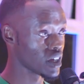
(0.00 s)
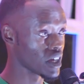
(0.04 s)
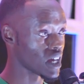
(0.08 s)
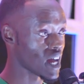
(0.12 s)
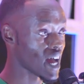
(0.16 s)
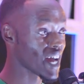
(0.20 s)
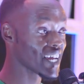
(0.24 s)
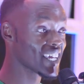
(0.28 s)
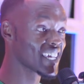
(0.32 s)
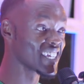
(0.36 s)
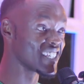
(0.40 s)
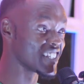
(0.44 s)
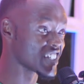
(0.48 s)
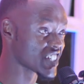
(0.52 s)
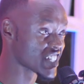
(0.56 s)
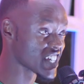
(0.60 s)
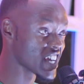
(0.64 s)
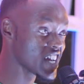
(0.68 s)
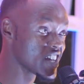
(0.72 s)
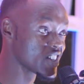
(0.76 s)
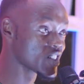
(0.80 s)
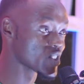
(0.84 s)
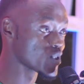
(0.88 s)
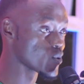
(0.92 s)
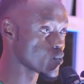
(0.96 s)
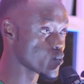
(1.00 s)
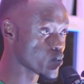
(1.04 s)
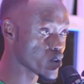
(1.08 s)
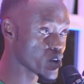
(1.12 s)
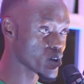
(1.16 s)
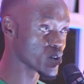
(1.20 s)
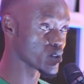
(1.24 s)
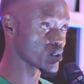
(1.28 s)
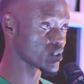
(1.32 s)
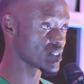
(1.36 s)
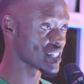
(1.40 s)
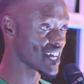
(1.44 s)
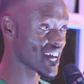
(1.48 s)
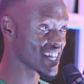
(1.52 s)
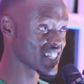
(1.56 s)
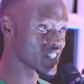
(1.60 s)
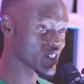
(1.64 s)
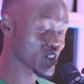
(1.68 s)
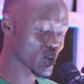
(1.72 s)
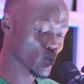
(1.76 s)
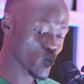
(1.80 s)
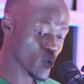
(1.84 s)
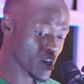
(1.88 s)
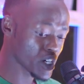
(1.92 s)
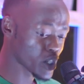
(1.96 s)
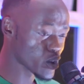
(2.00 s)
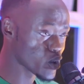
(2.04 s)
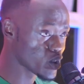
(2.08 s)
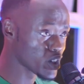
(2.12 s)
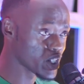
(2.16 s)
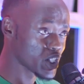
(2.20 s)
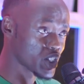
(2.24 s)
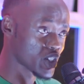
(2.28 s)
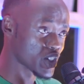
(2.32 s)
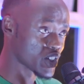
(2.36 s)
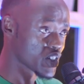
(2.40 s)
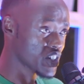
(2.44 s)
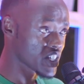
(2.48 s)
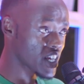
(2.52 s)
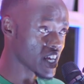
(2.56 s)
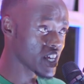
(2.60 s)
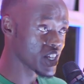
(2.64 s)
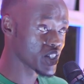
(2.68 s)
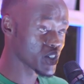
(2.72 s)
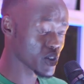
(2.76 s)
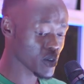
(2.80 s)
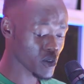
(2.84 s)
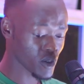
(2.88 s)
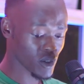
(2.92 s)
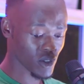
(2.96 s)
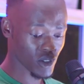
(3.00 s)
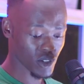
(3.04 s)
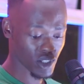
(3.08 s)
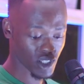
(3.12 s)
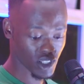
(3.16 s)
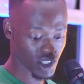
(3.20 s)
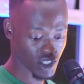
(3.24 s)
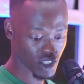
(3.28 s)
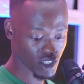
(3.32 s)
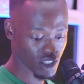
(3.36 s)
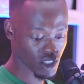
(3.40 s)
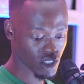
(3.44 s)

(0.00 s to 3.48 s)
I can change the world. I just wanted only to change yours.